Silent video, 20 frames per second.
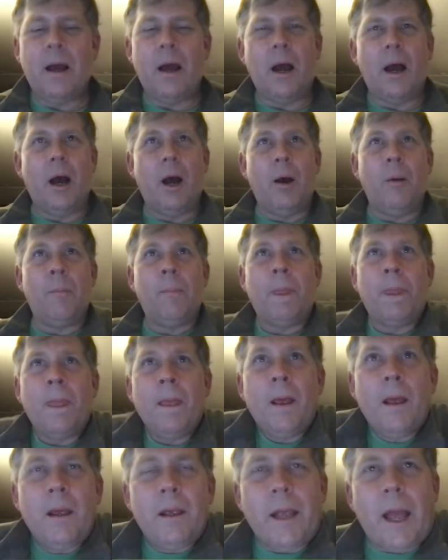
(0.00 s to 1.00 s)

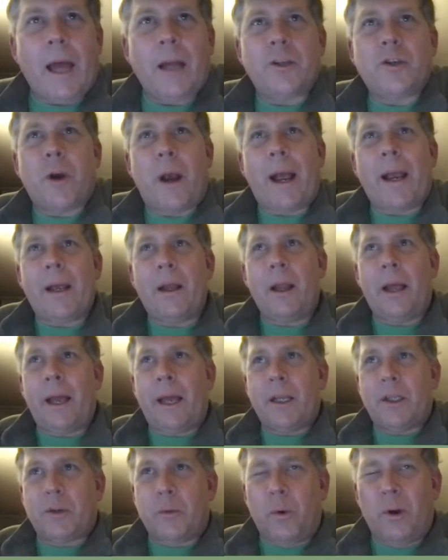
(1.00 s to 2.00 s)
Yeah,
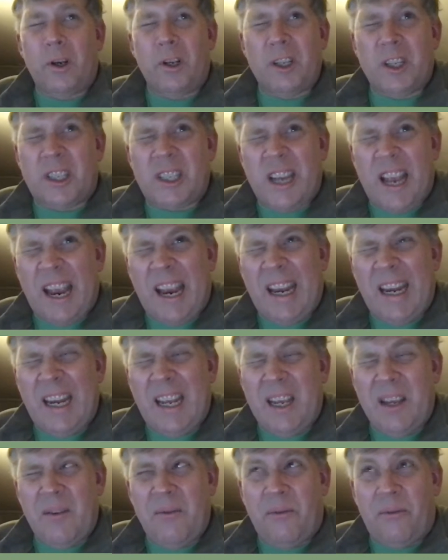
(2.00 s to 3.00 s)
Dragonlance was
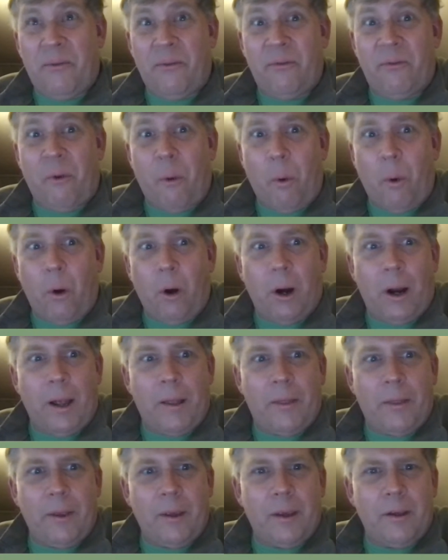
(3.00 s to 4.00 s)
84,
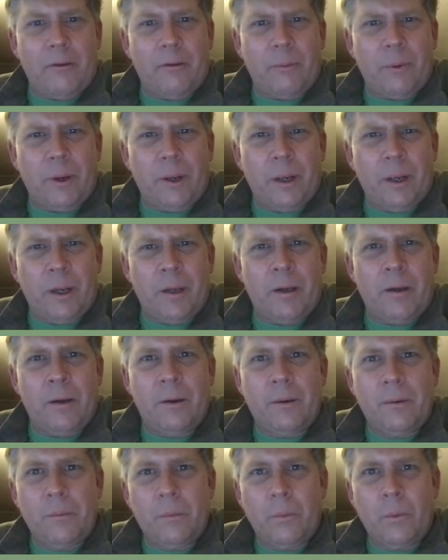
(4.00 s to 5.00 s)
I think, is
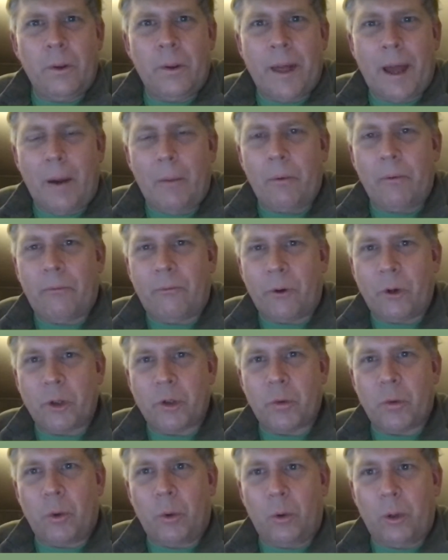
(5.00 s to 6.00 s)
when that one
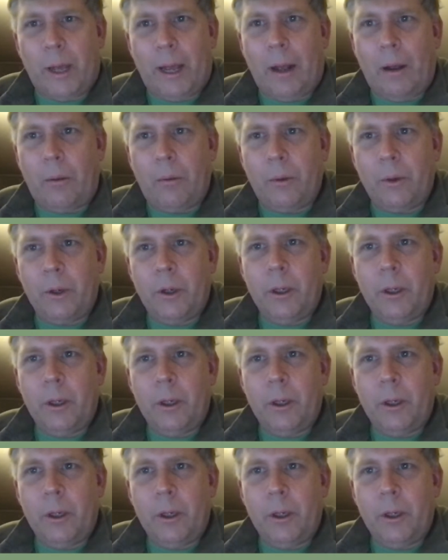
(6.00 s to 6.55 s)
first rolled out.